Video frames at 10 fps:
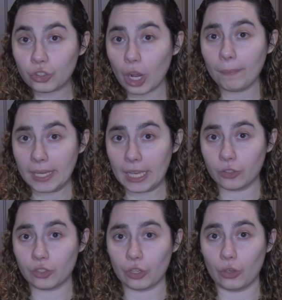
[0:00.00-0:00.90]
jumping
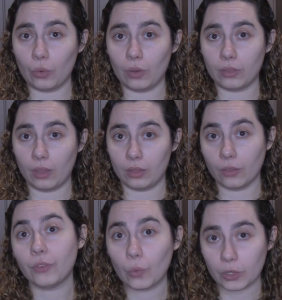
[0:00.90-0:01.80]
into
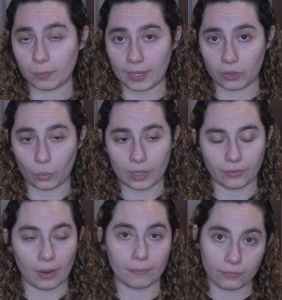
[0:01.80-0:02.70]
the viewers pick of the
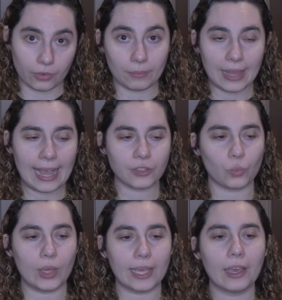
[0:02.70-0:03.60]
week from
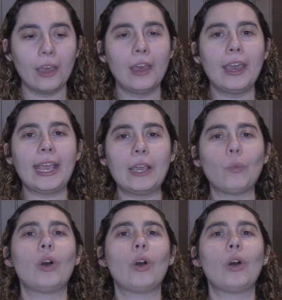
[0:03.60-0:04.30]
last week, it